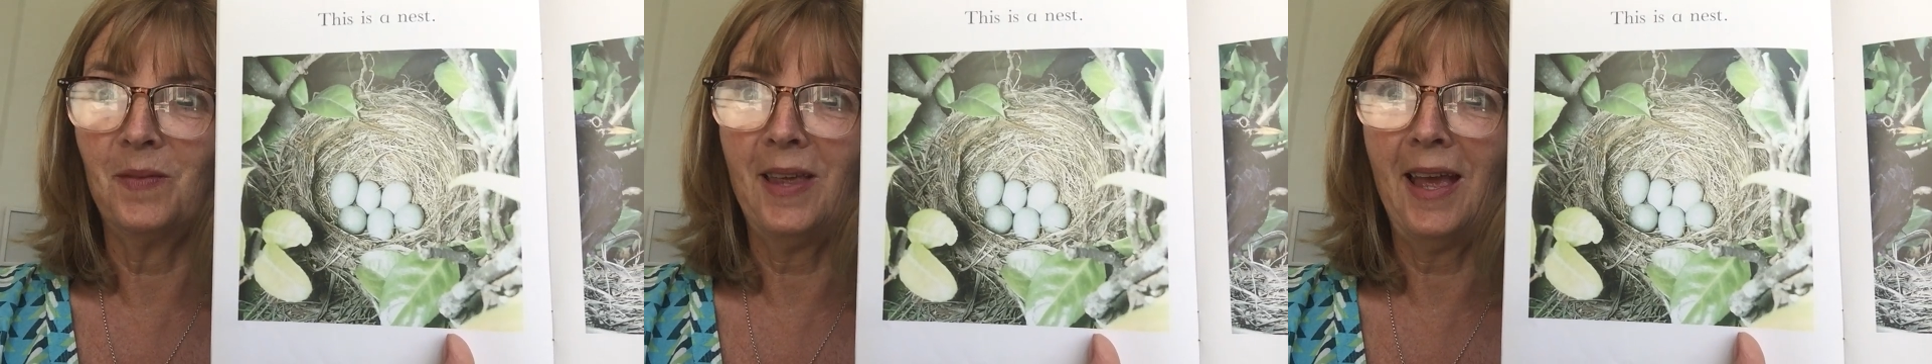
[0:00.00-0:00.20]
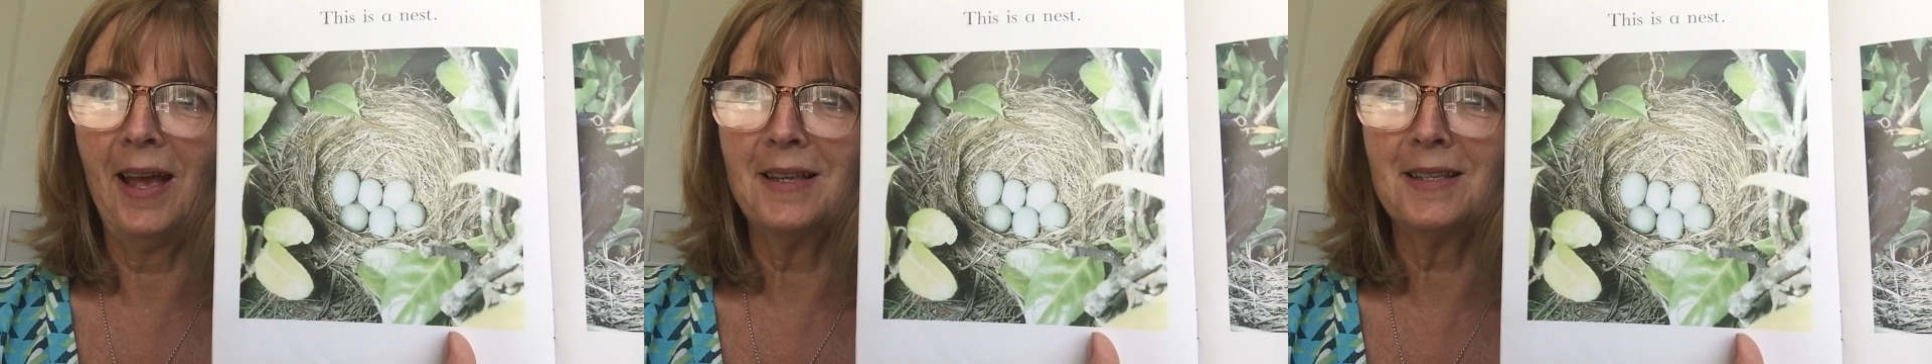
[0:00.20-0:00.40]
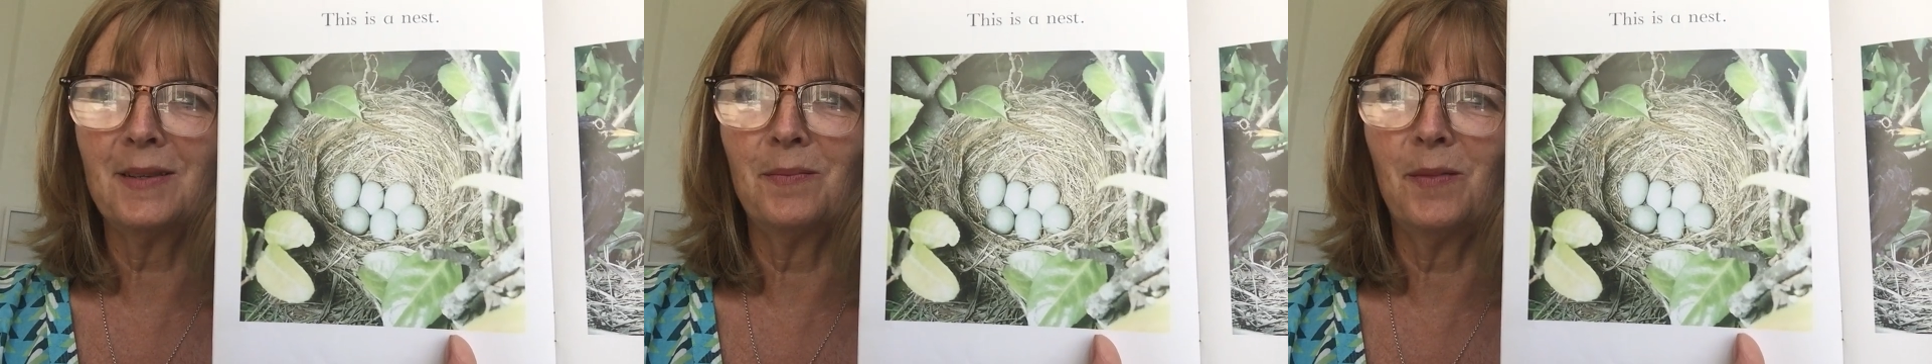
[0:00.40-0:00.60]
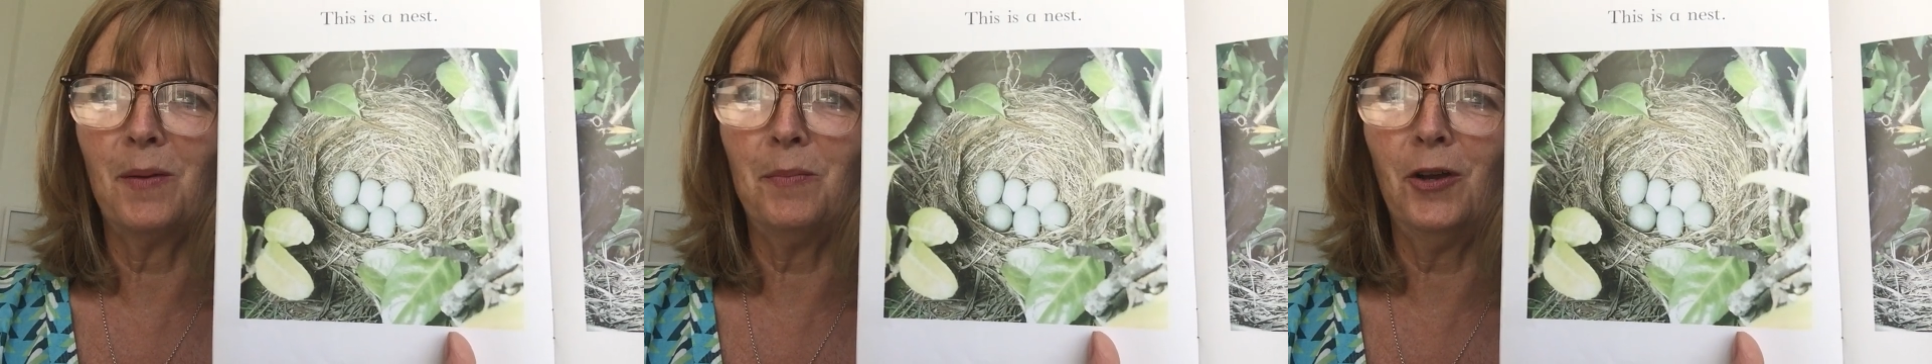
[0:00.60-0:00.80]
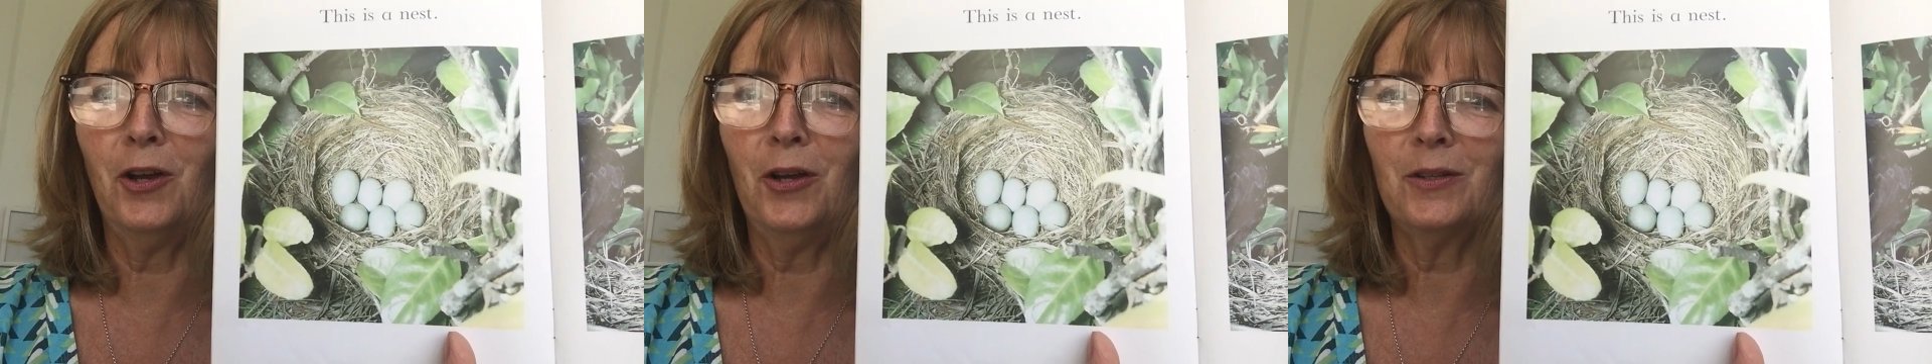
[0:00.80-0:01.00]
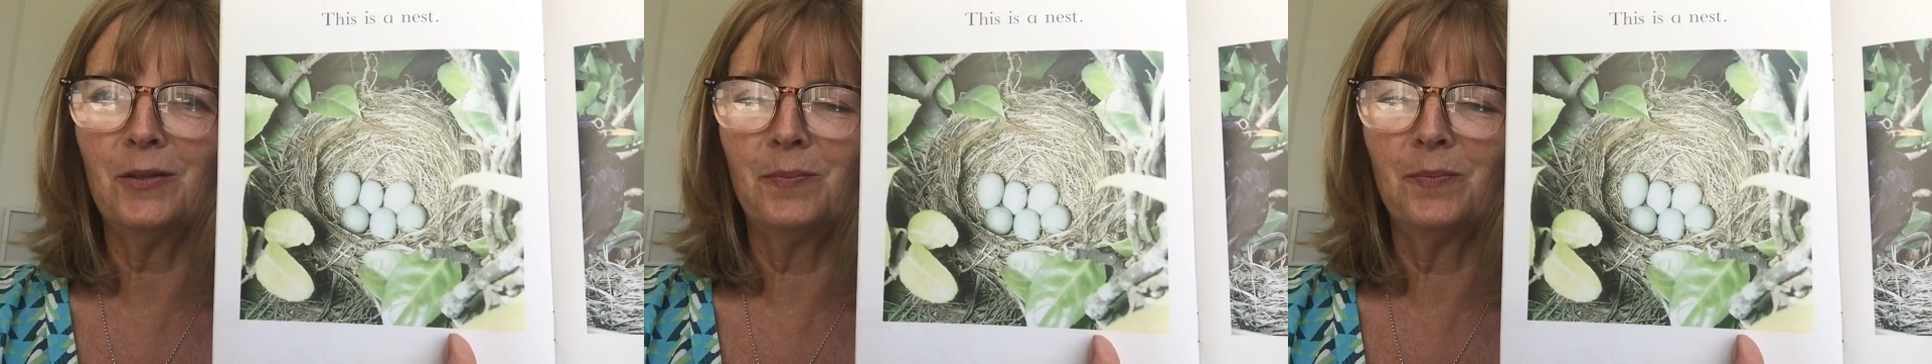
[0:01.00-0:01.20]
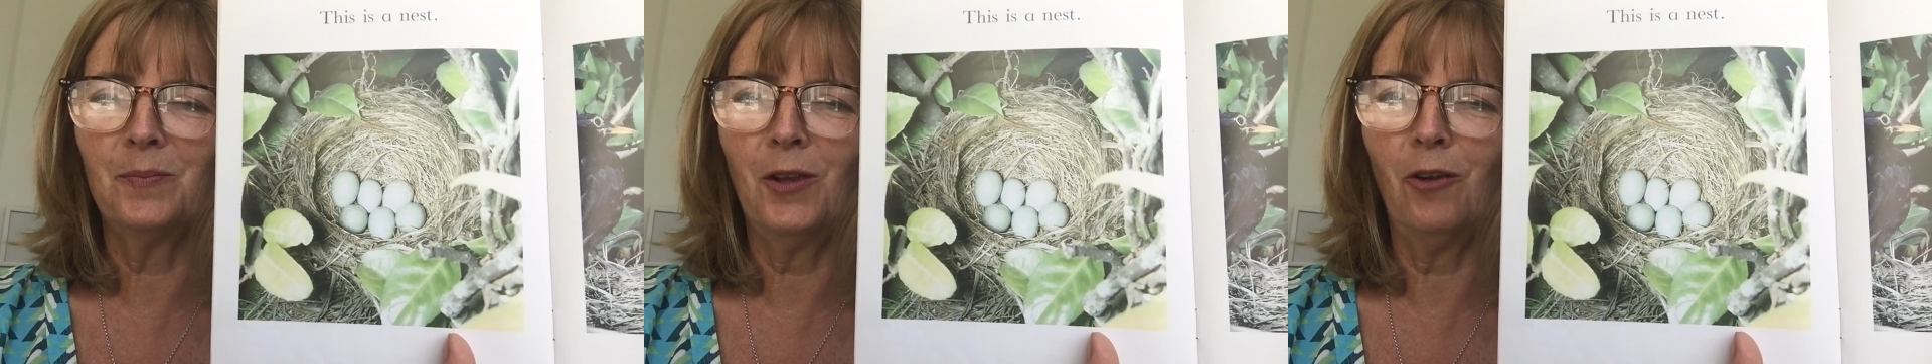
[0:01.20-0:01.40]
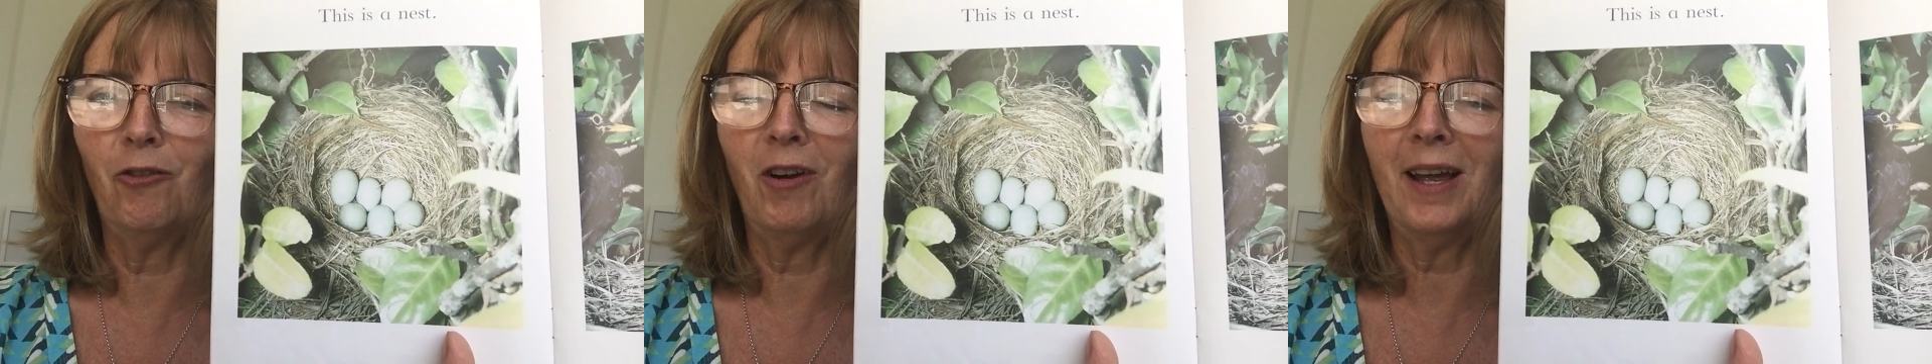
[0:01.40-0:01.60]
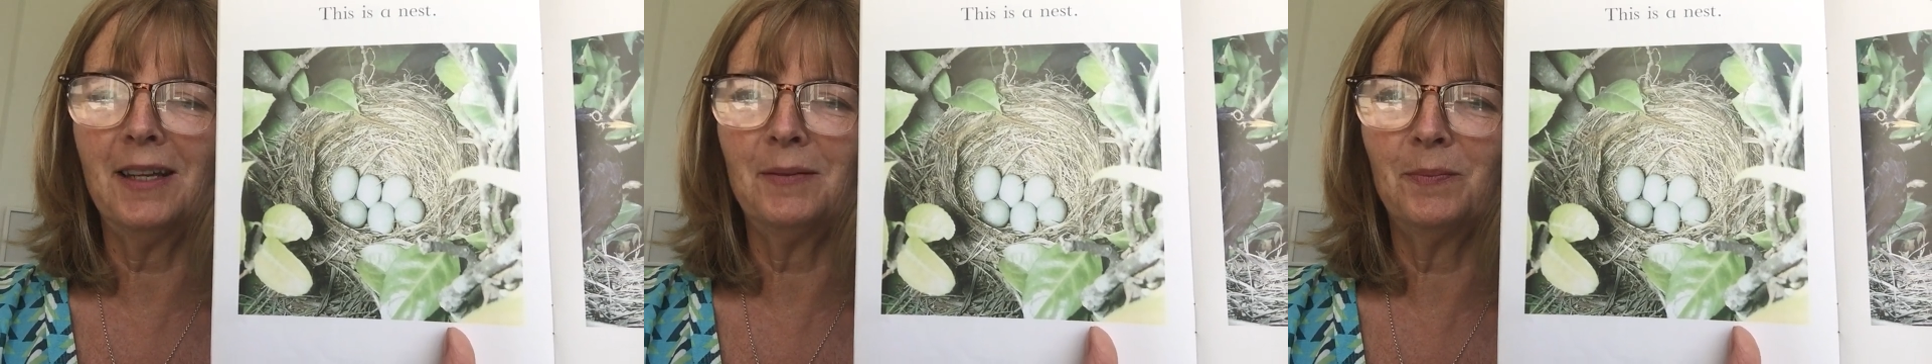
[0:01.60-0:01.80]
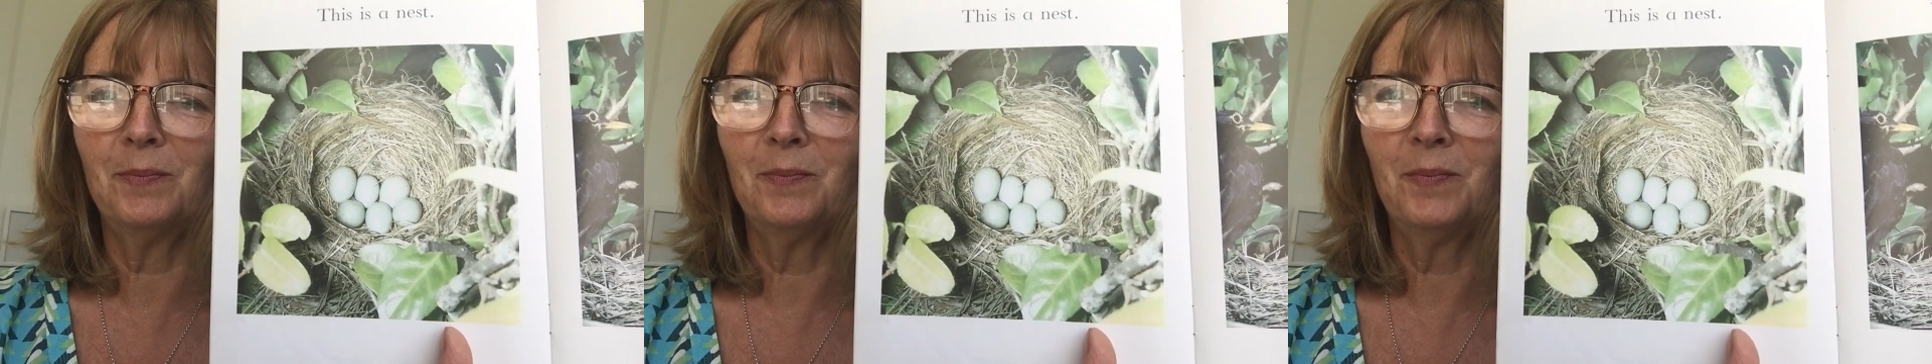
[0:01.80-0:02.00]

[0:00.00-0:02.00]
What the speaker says: Yes, a bird, you're right.